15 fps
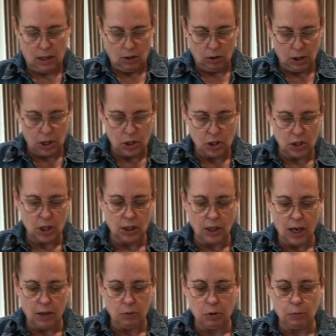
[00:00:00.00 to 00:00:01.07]
cookie sheet
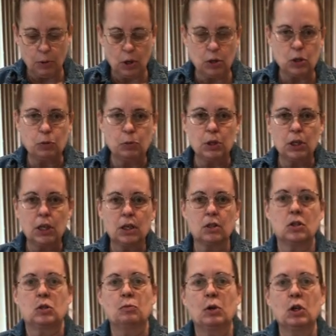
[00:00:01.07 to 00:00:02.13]
lined with parchment and a
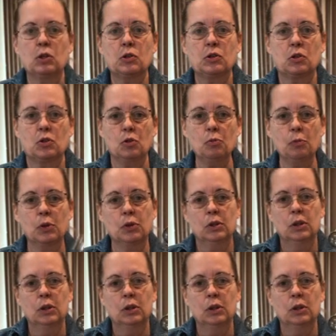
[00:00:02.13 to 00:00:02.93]
small scoop.